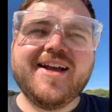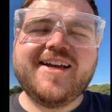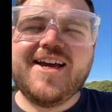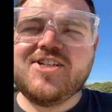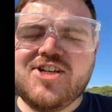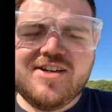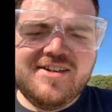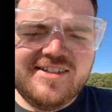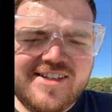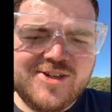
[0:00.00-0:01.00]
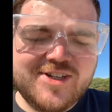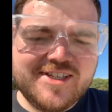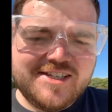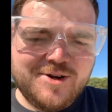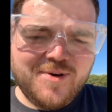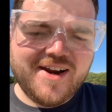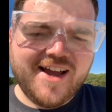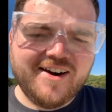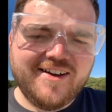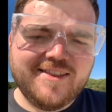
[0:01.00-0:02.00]
at you. As you can see, we're
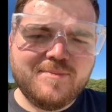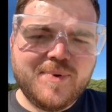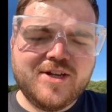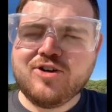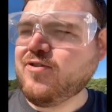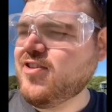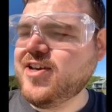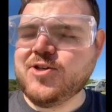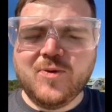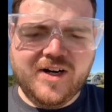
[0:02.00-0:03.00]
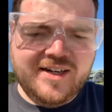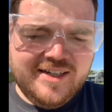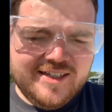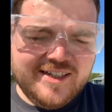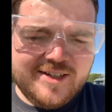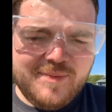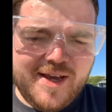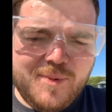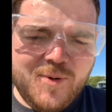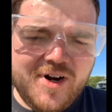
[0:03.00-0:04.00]
down on the beach for this one. You
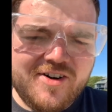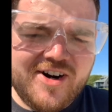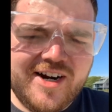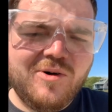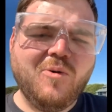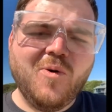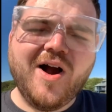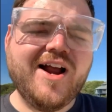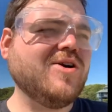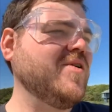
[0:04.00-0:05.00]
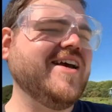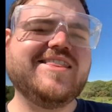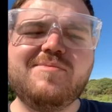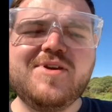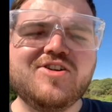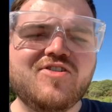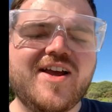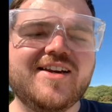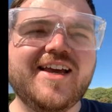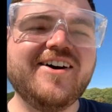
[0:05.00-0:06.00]
might be wondering, why are we at the beach
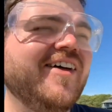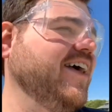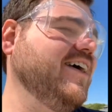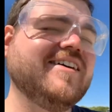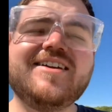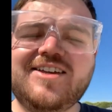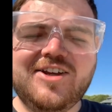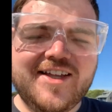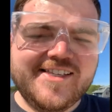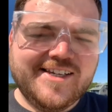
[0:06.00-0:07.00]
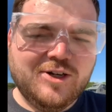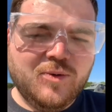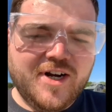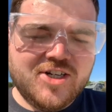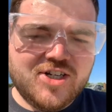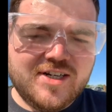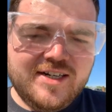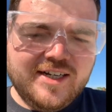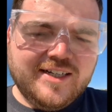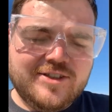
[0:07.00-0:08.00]
right now? You know, that's a good question.
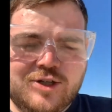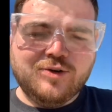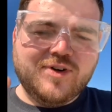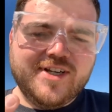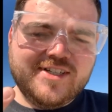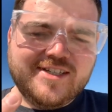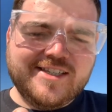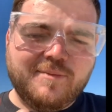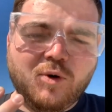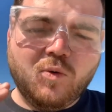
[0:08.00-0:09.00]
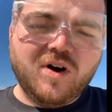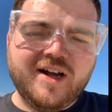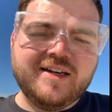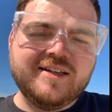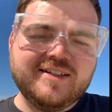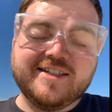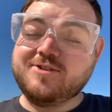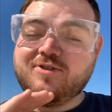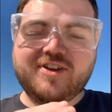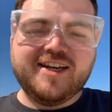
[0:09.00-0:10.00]
Two reasons. Number one, it's a
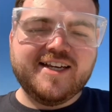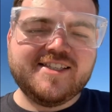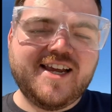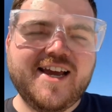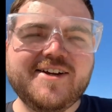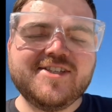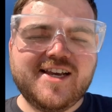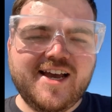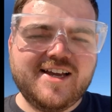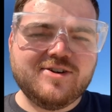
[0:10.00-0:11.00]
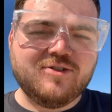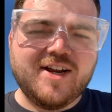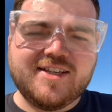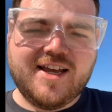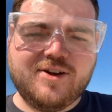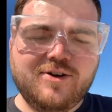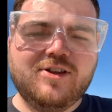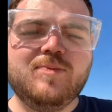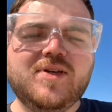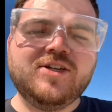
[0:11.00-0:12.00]
really nice day outside, a great day to go to
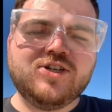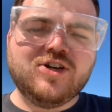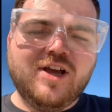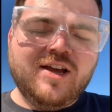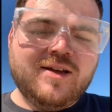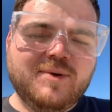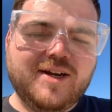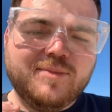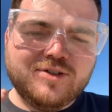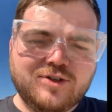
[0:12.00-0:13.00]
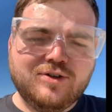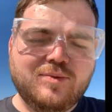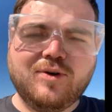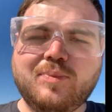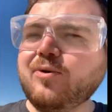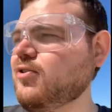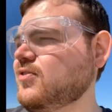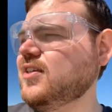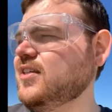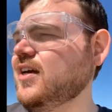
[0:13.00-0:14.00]
the beach. But number two, more
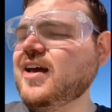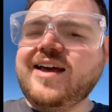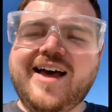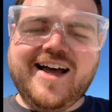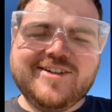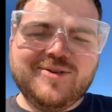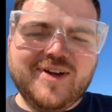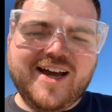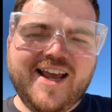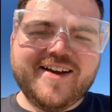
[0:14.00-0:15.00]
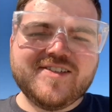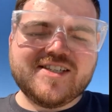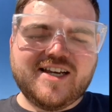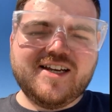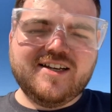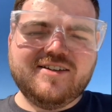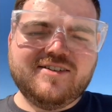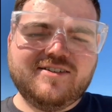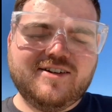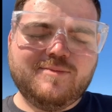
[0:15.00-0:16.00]
importantly, I do not have sand
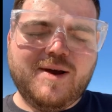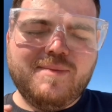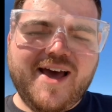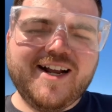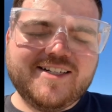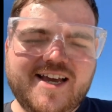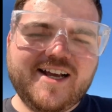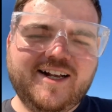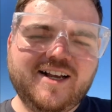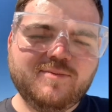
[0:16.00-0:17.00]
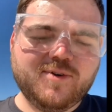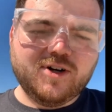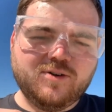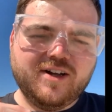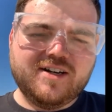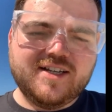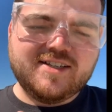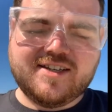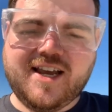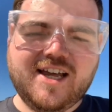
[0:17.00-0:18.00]
on my back deck, and we're going to need
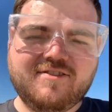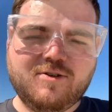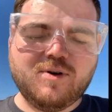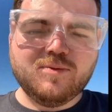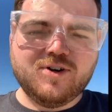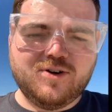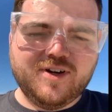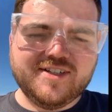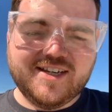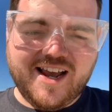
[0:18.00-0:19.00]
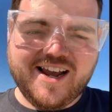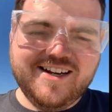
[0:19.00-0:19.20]
sand for what we're doing today.